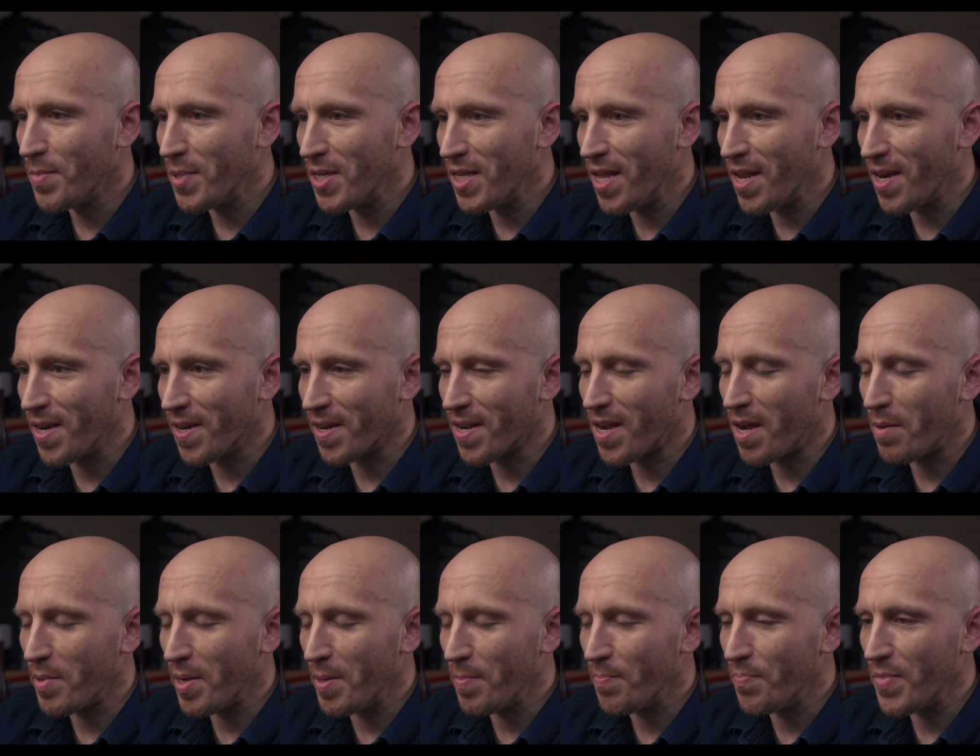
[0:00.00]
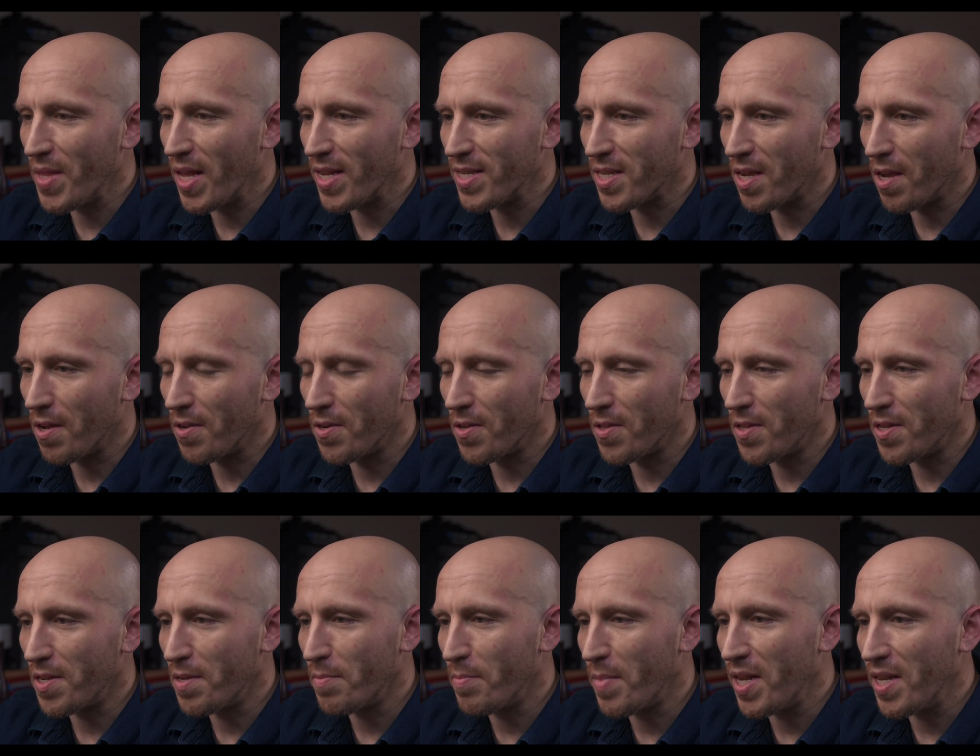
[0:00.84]
Put that in the comment. That's how I know
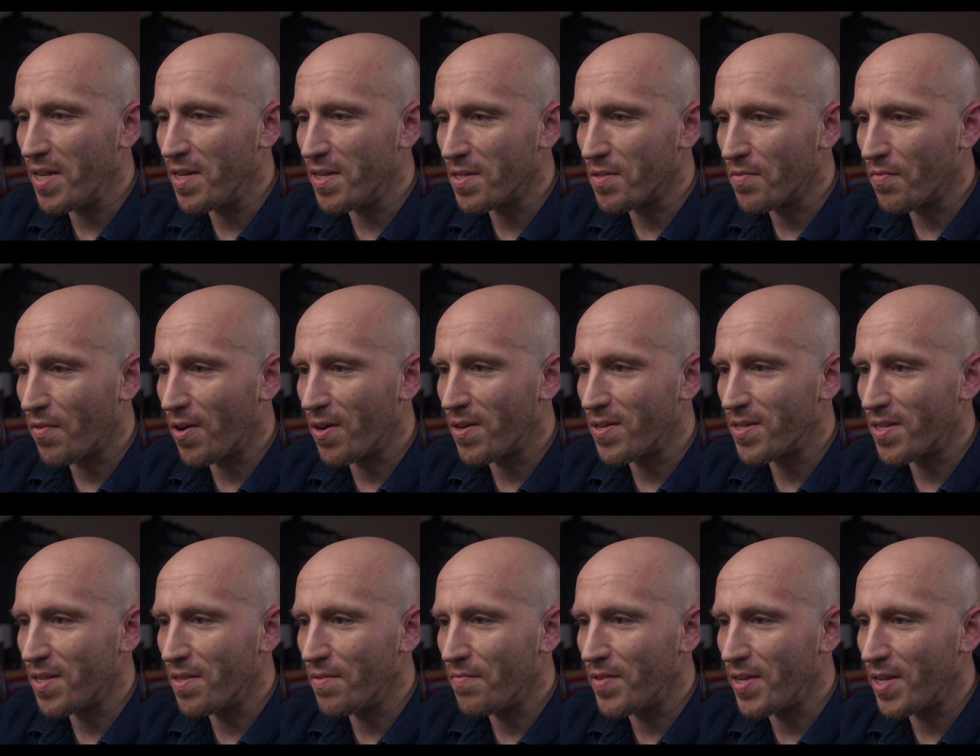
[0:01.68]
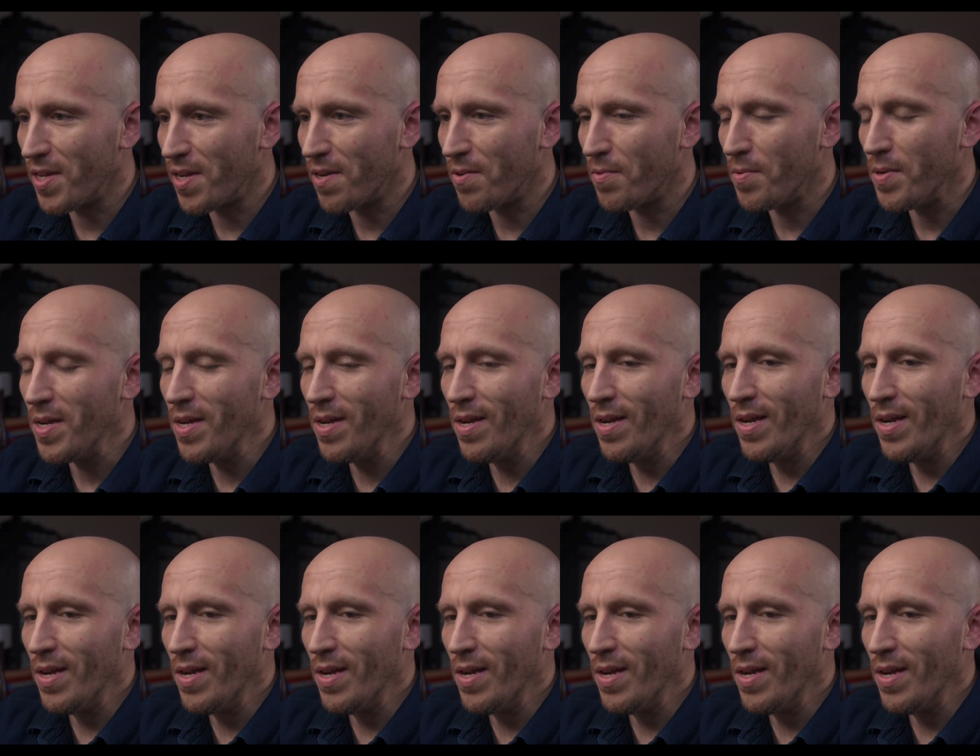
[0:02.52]
that you made it this far to the video,